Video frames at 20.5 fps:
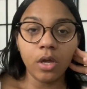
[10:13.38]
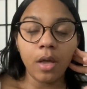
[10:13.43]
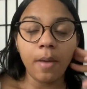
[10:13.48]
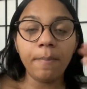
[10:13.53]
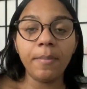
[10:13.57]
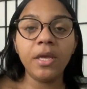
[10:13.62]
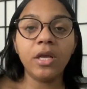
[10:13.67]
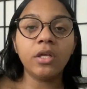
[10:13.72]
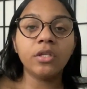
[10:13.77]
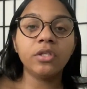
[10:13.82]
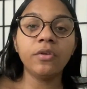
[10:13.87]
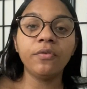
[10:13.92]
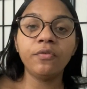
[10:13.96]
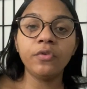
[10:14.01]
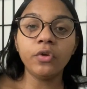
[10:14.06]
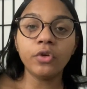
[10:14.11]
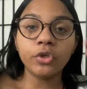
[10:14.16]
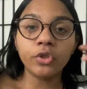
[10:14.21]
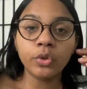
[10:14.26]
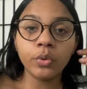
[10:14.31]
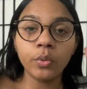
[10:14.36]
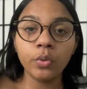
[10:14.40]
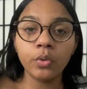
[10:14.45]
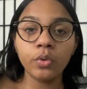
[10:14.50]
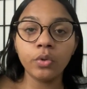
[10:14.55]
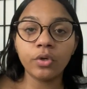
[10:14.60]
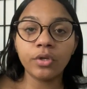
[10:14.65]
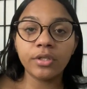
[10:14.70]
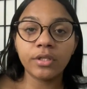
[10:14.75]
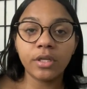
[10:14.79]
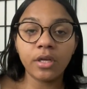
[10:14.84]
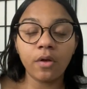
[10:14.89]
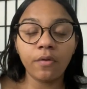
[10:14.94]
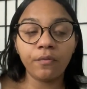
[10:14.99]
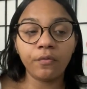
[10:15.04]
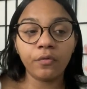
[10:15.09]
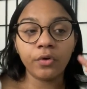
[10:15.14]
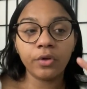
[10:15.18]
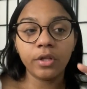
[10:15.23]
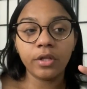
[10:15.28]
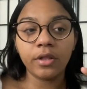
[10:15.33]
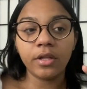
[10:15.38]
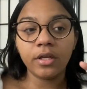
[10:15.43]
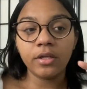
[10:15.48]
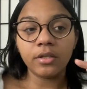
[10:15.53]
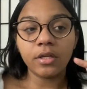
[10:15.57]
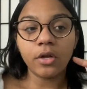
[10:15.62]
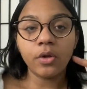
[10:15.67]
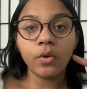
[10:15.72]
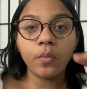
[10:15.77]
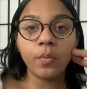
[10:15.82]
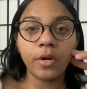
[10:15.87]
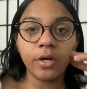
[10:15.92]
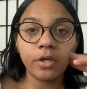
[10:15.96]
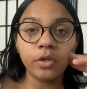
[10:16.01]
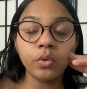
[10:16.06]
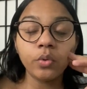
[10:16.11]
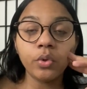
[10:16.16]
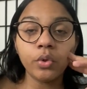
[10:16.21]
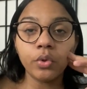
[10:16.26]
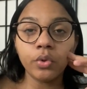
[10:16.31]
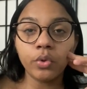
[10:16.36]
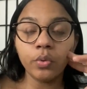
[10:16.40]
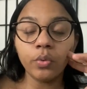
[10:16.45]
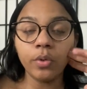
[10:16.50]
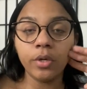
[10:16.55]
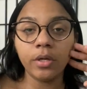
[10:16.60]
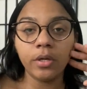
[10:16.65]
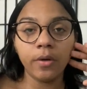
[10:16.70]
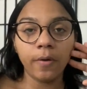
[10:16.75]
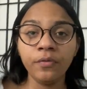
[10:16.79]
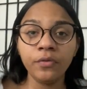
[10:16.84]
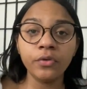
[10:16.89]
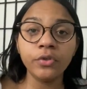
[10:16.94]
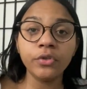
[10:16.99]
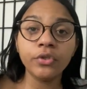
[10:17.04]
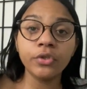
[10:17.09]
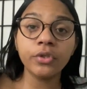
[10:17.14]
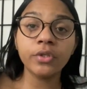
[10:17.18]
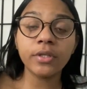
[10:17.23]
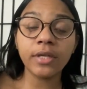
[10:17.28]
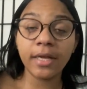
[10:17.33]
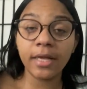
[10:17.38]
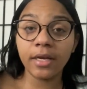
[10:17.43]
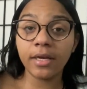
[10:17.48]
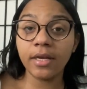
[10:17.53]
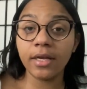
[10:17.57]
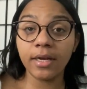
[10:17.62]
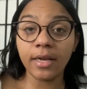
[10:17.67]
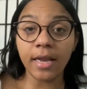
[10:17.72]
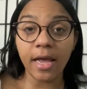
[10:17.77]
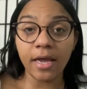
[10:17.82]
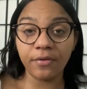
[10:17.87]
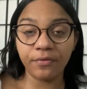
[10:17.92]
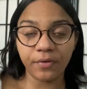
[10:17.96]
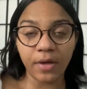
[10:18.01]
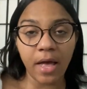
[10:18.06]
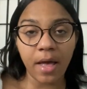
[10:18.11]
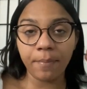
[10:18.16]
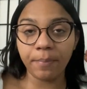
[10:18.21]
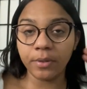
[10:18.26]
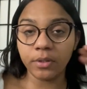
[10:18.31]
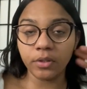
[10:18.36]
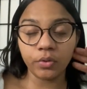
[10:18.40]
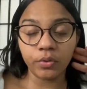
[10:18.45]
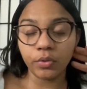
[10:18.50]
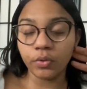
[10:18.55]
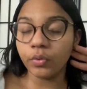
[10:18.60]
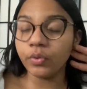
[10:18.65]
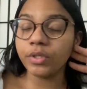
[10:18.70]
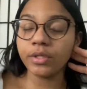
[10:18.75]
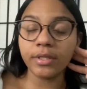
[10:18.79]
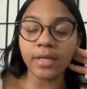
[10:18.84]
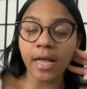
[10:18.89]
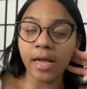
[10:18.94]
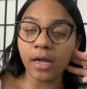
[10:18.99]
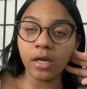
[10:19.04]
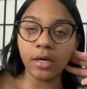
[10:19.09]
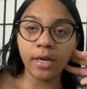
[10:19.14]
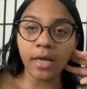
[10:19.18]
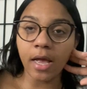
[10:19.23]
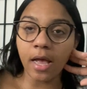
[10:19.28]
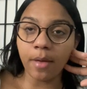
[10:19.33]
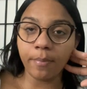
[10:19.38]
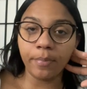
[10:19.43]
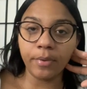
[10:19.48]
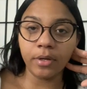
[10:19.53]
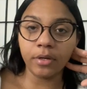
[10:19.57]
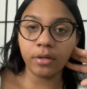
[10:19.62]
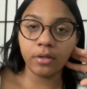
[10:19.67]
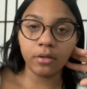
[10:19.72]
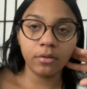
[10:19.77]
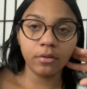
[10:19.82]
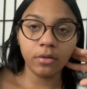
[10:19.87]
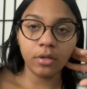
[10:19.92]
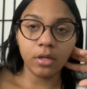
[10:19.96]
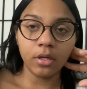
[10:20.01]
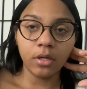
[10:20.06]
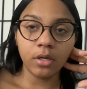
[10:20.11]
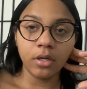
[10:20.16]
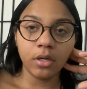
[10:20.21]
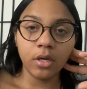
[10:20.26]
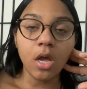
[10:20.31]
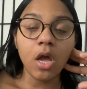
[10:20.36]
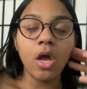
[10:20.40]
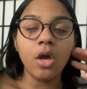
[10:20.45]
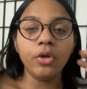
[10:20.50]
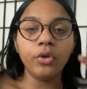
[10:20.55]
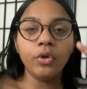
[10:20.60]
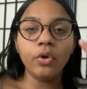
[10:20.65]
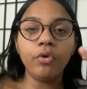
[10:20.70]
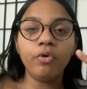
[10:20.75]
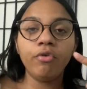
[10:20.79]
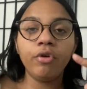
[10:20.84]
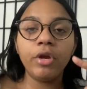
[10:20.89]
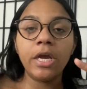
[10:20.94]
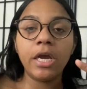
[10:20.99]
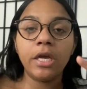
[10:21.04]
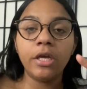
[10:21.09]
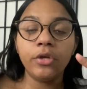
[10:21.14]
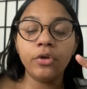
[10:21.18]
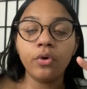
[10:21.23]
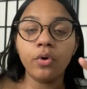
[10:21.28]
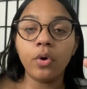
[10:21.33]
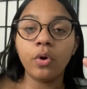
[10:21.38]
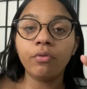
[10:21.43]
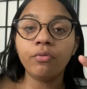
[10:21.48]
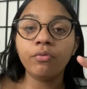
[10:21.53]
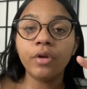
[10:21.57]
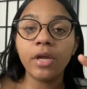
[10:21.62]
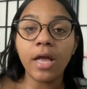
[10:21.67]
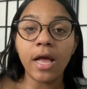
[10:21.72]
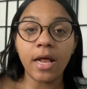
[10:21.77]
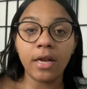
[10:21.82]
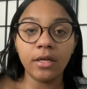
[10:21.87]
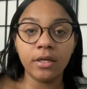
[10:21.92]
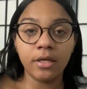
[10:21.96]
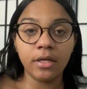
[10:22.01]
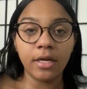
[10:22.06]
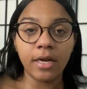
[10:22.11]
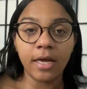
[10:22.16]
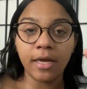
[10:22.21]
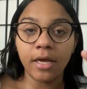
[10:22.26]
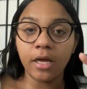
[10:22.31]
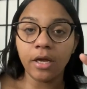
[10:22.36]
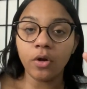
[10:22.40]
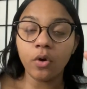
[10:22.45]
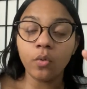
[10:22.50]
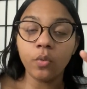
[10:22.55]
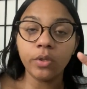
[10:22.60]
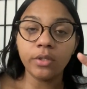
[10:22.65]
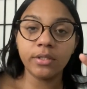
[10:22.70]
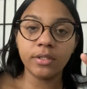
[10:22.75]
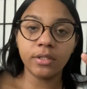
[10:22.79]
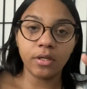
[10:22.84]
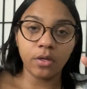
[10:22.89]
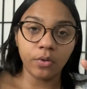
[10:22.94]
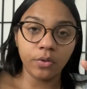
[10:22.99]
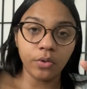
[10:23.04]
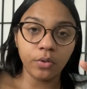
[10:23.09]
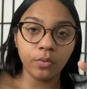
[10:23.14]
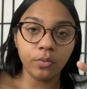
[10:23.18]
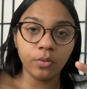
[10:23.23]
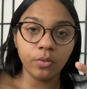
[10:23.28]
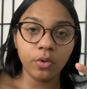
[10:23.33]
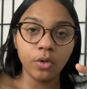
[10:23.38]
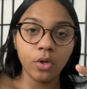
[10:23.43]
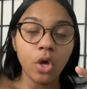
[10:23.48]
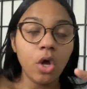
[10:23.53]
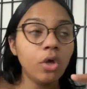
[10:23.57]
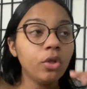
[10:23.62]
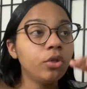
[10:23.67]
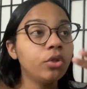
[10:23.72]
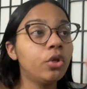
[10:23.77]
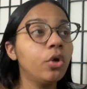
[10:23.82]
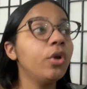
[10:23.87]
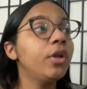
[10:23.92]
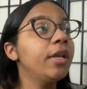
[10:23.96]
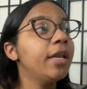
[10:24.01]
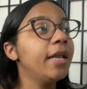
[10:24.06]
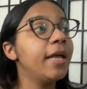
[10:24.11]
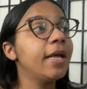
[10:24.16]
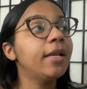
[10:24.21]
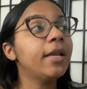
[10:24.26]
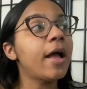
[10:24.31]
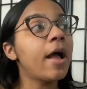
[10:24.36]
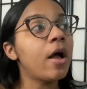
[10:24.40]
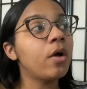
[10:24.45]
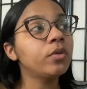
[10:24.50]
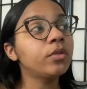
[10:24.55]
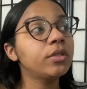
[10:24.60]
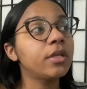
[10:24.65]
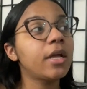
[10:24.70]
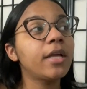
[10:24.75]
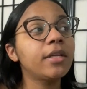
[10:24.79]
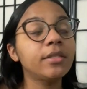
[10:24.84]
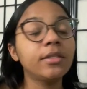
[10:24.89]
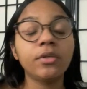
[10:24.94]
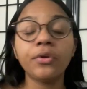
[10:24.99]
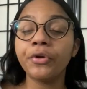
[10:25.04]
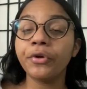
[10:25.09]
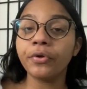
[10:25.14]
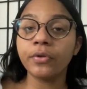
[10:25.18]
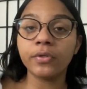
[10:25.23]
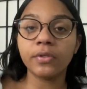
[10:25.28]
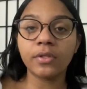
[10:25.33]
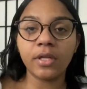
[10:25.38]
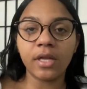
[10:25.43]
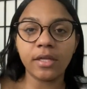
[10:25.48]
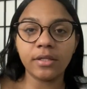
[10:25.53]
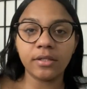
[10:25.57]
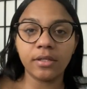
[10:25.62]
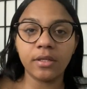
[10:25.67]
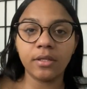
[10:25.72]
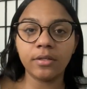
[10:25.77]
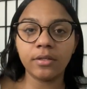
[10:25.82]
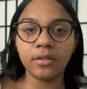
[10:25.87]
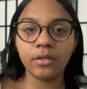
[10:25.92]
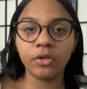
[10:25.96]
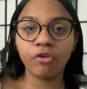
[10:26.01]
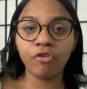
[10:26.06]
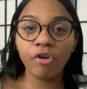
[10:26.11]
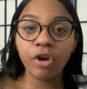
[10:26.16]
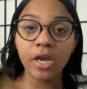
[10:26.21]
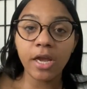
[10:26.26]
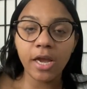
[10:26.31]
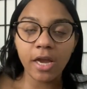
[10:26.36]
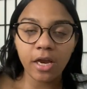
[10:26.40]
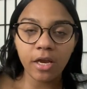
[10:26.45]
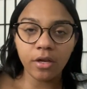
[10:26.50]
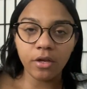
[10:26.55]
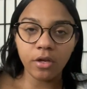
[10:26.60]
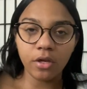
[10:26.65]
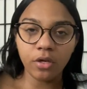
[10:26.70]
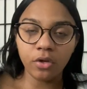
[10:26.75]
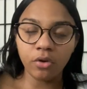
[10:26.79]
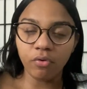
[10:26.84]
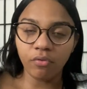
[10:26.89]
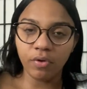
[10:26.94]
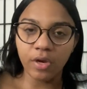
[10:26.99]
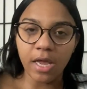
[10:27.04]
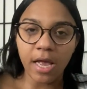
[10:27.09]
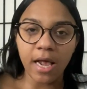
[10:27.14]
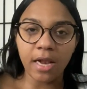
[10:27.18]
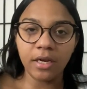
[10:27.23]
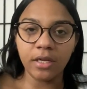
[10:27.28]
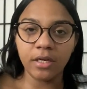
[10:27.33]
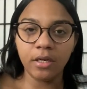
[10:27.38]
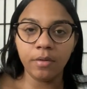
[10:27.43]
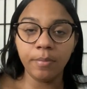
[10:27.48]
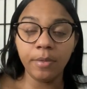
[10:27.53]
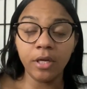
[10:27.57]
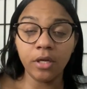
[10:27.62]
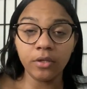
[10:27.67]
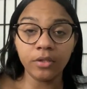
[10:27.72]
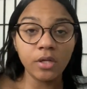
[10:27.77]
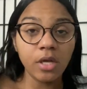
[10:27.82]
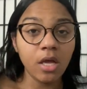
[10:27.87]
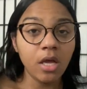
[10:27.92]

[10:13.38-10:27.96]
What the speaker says: Because if you're tuning yourself for the things that you want to do, you do it. If you're just letting life happen to you, it's not going to happen. You create your own reality, like I always tell you. Don't let outside circumstances create your reality, because